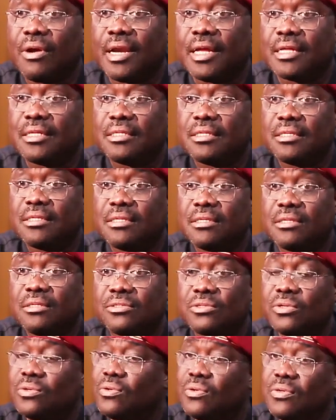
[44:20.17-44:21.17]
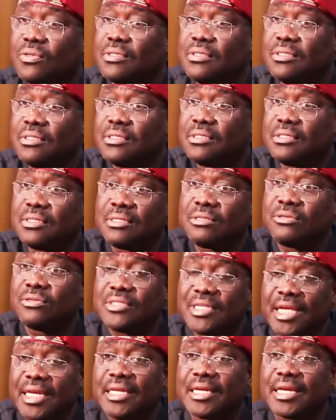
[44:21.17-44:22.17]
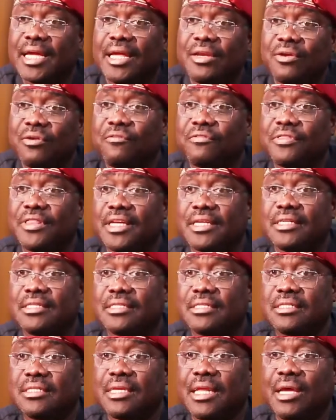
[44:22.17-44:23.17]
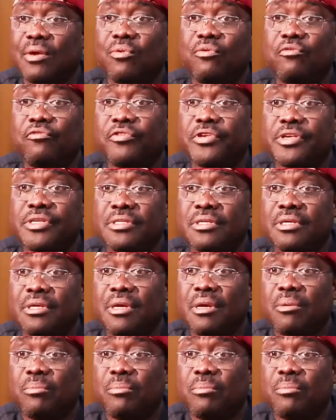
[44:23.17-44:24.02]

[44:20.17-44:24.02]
All right. So those are the kind of things that we face.